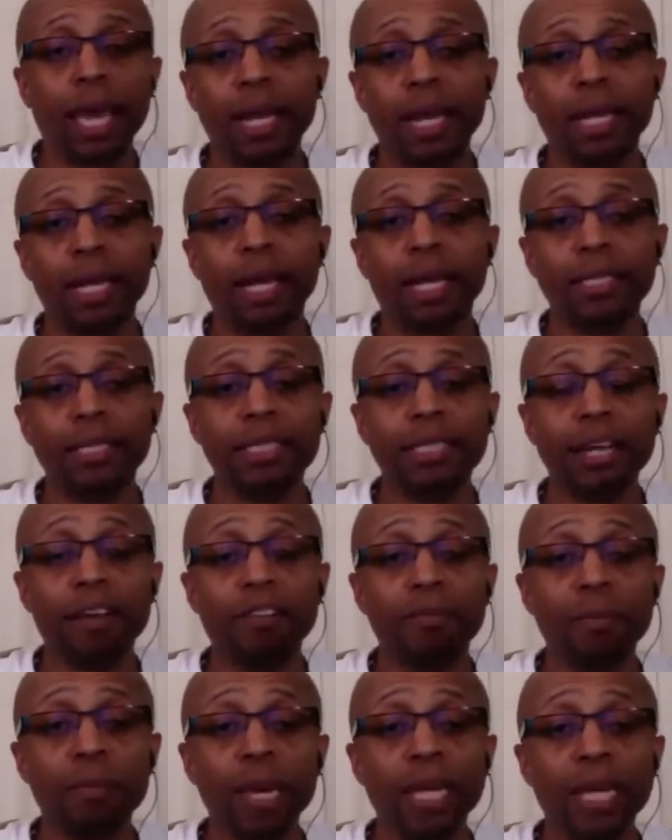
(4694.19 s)
And
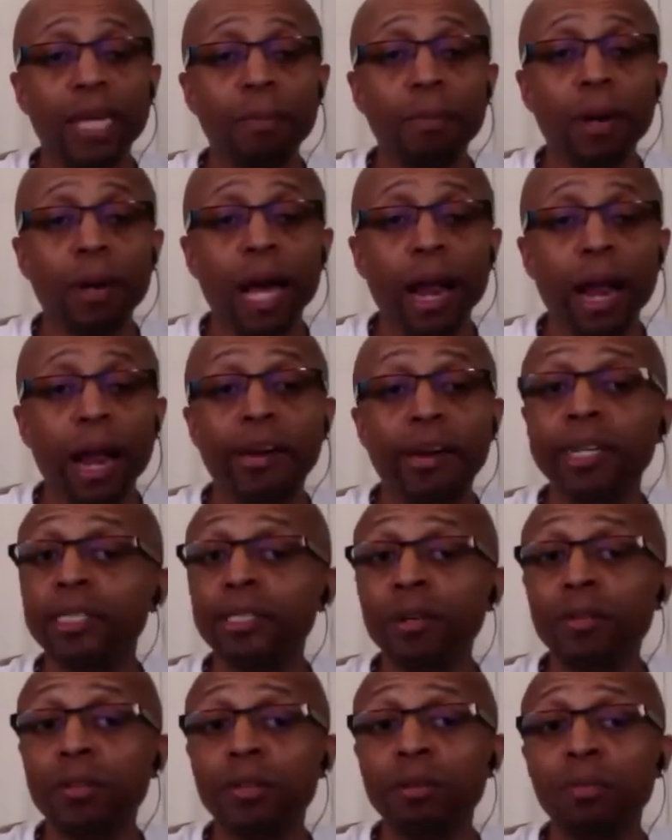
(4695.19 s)
Self-Made
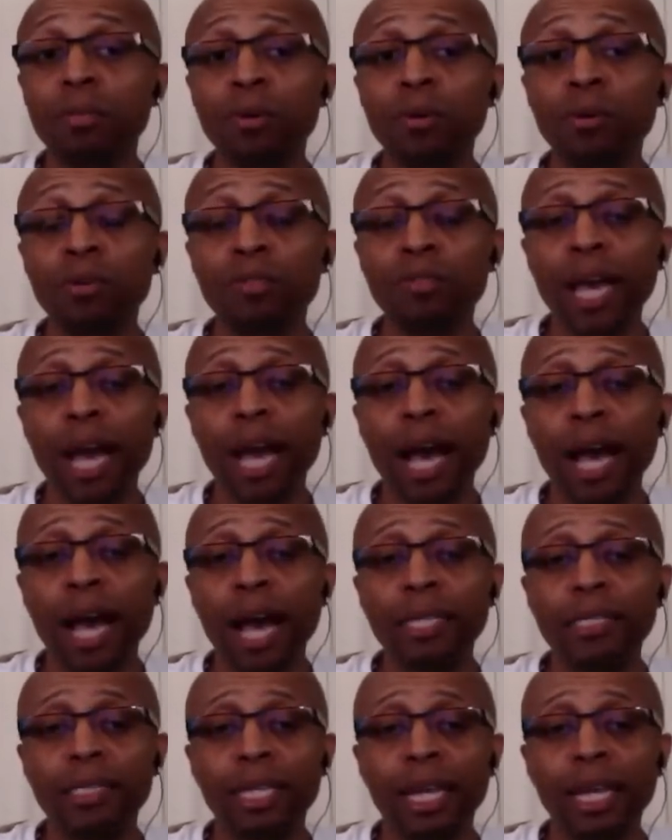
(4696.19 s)
Empire is on the move,
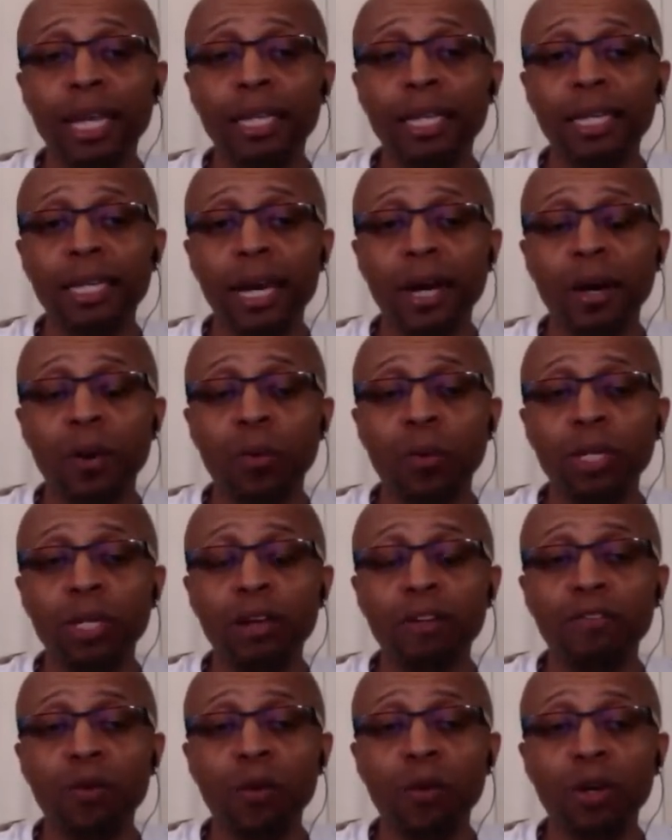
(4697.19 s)
guys, and
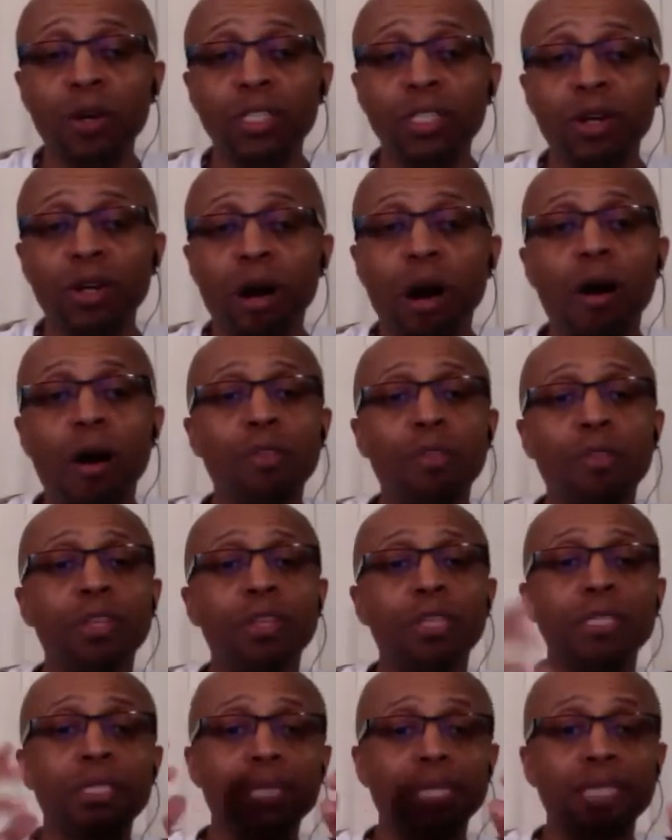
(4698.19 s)
we look forward to all
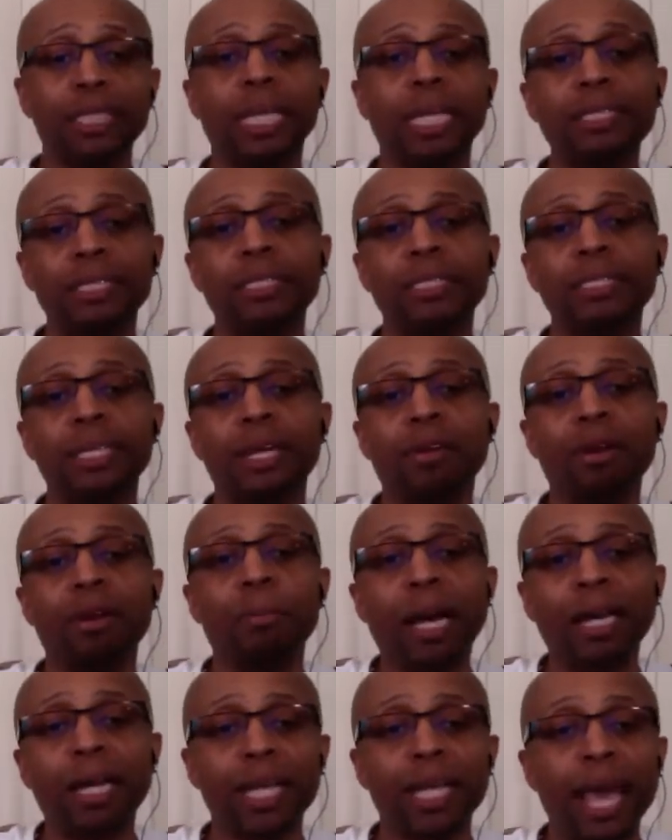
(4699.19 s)
the successes that
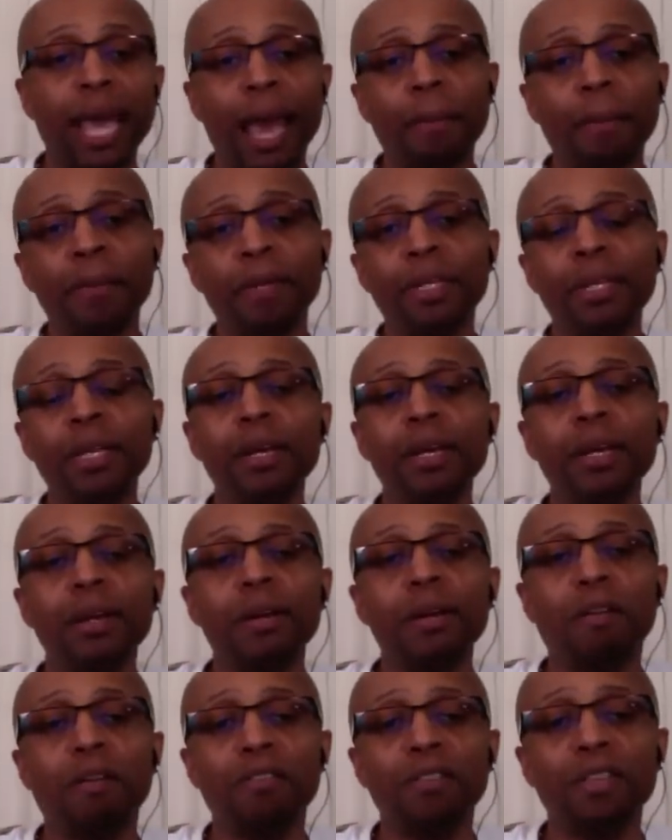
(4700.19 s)
are about to happen
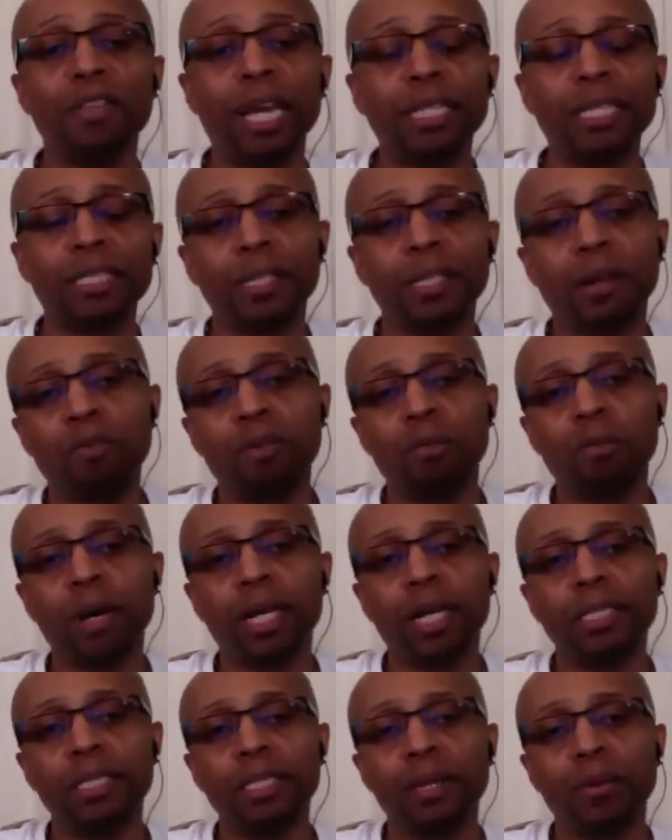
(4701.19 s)
over the next several
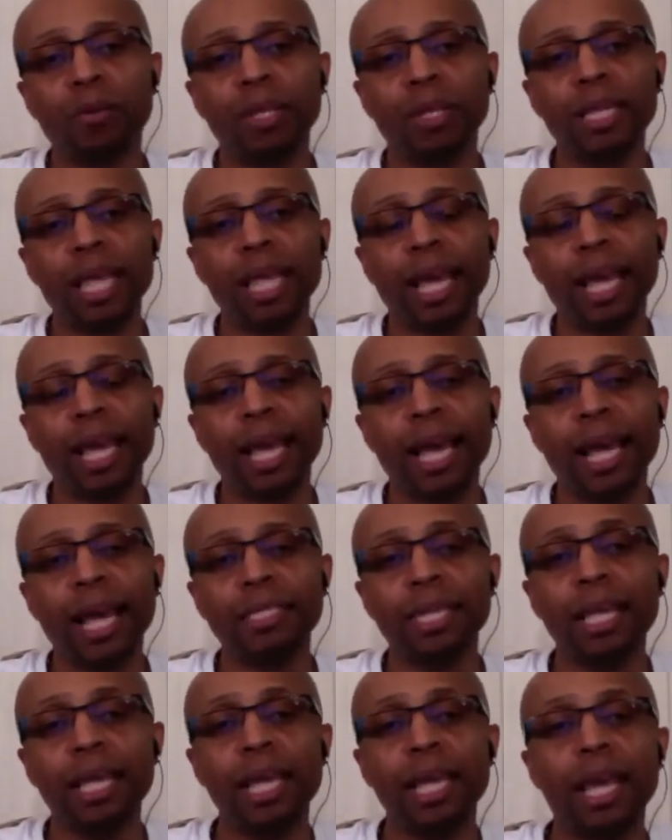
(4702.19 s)
months. And with that,
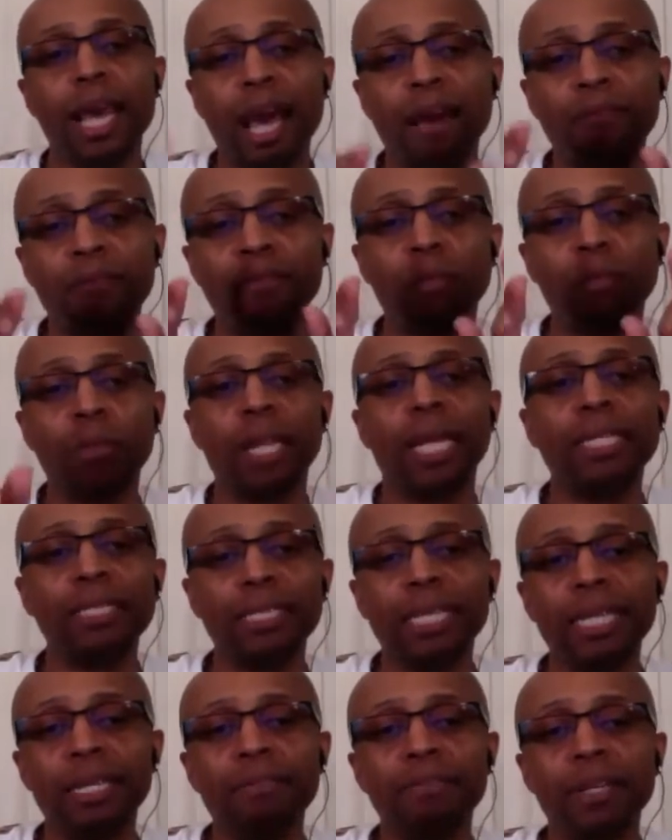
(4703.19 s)
guys, have a
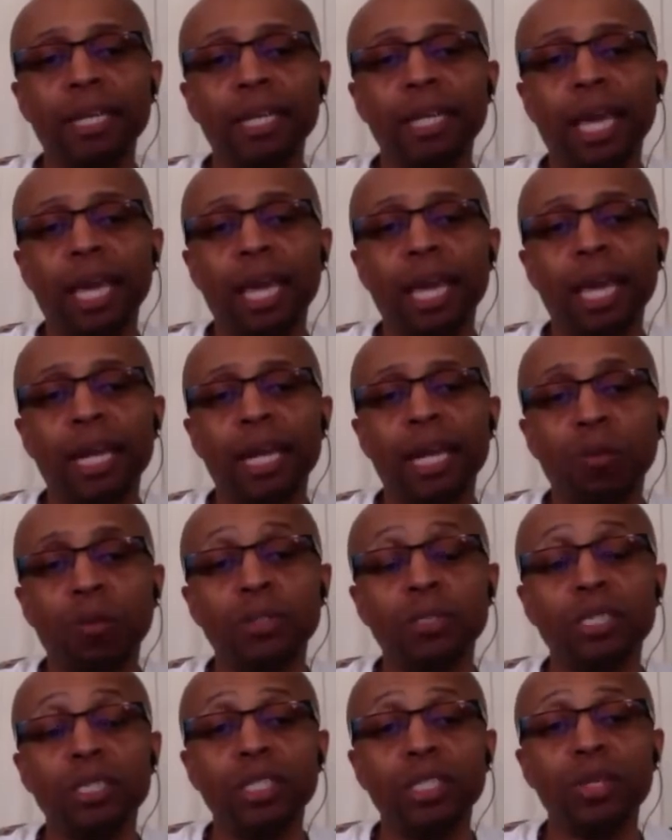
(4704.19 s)
blessed evening, and
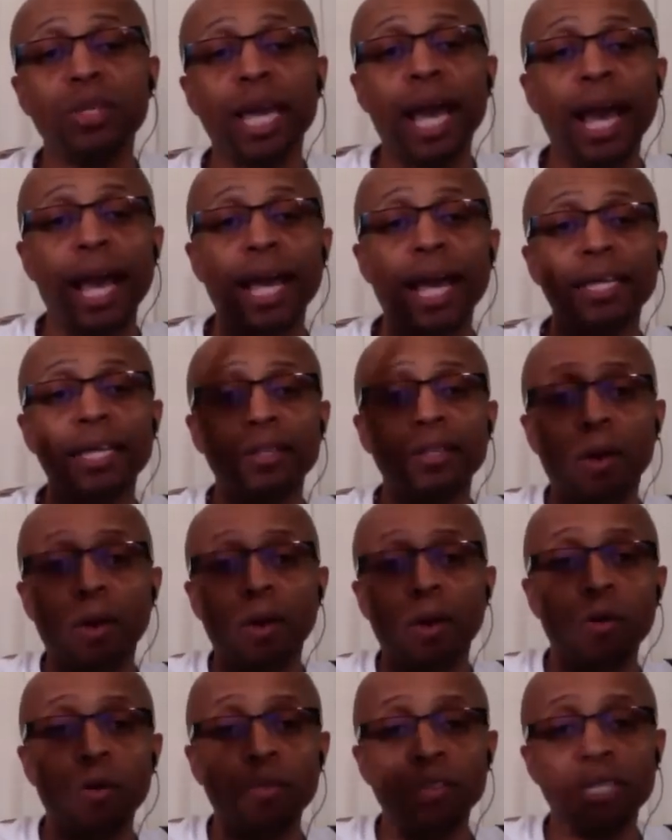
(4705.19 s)
we'll see you guys
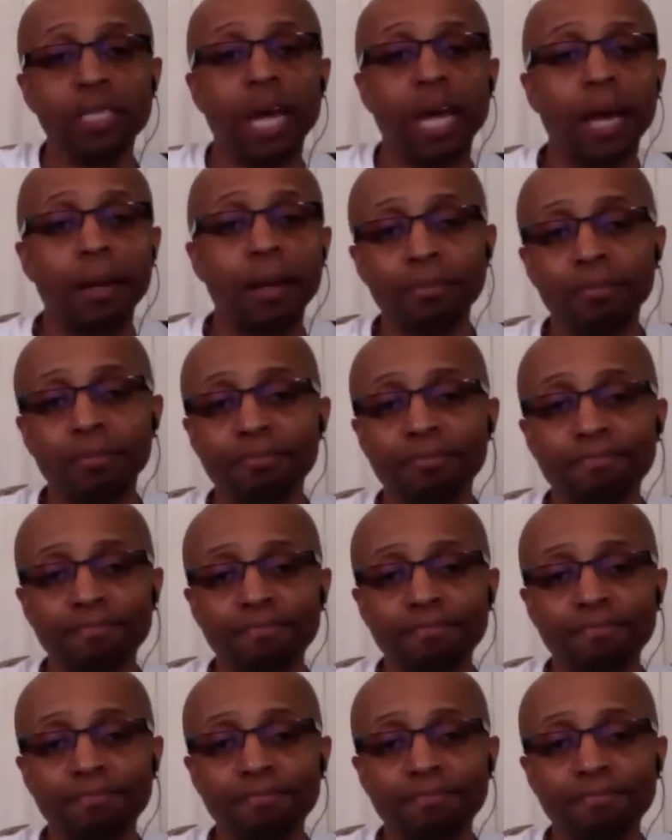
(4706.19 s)
over the top.